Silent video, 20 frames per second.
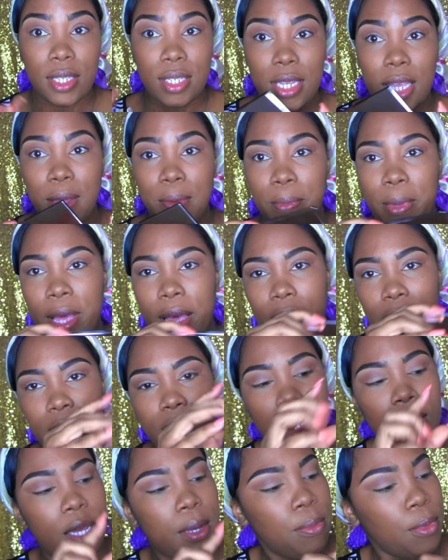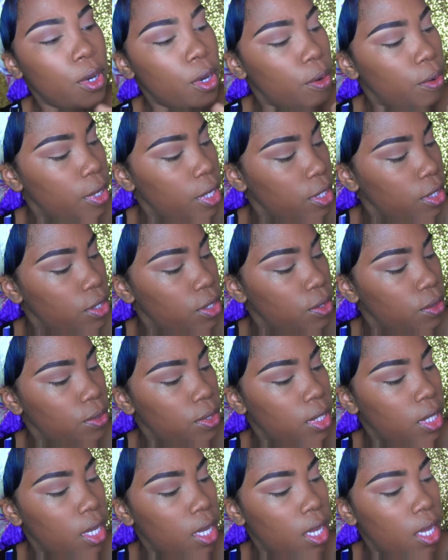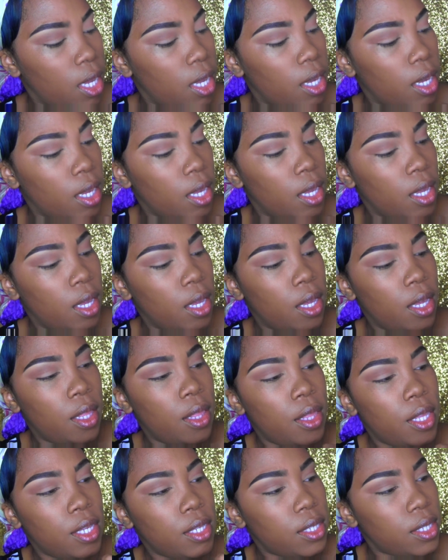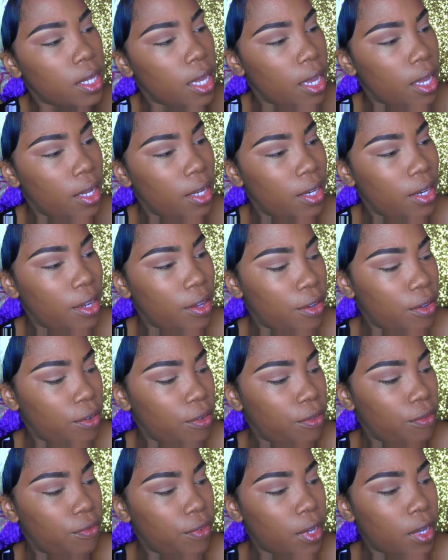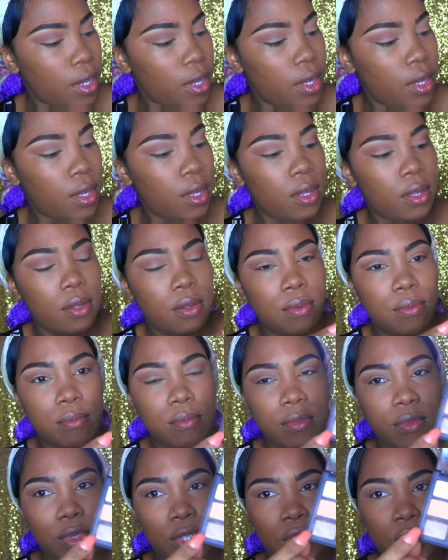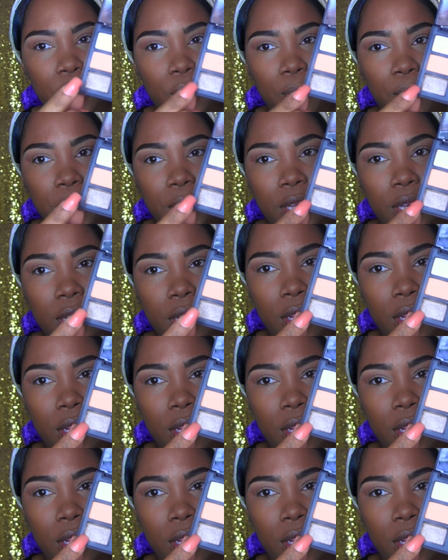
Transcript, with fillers: same palette, I'm going to take this kind of uh, taupey